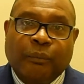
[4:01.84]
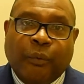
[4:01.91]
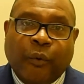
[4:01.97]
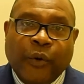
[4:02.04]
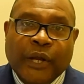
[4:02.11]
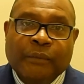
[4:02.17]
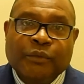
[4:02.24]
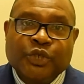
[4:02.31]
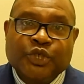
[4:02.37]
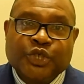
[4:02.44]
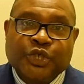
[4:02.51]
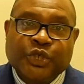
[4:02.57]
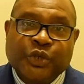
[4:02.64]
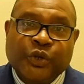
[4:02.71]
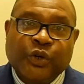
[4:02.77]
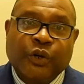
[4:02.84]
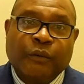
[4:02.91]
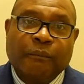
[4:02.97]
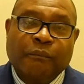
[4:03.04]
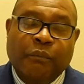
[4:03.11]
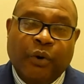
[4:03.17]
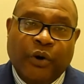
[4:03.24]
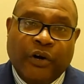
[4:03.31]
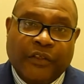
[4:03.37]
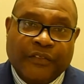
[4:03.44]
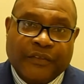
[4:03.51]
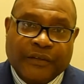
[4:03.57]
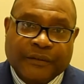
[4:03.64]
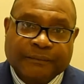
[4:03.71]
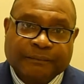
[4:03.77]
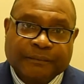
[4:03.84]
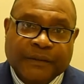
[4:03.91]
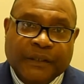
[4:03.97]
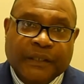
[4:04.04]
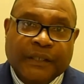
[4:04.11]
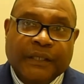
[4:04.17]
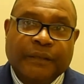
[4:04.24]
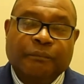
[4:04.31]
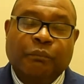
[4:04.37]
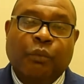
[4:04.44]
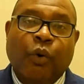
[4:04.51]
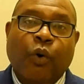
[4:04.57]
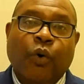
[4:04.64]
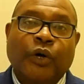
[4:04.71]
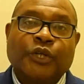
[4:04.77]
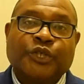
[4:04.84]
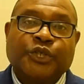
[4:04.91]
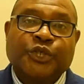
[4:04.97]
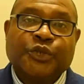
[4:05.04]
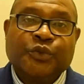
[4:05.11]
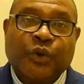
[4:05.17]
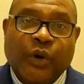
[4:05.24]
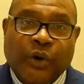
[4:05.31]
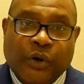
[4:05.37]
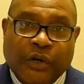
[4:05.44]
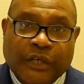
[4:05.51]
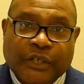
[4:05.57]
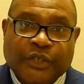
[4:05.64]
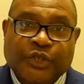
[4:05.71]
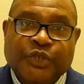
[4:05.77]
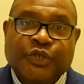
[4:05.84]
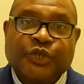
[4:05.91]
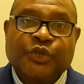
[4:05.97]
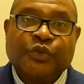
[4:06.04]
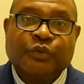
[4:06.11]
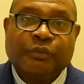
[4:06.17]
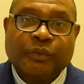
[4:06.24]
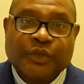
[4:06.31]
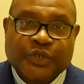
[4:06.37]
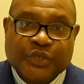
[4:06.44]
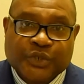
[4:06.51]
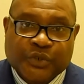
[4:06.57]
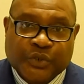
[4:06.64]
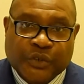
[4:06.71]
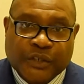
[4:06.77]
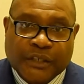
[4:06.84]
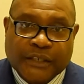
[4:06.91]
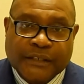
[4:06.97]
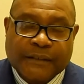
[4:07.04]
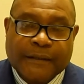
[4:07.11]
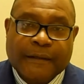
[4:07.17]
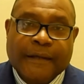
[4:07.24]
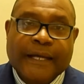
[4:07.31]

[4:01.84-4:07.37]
premature birth, born too early, too maturely.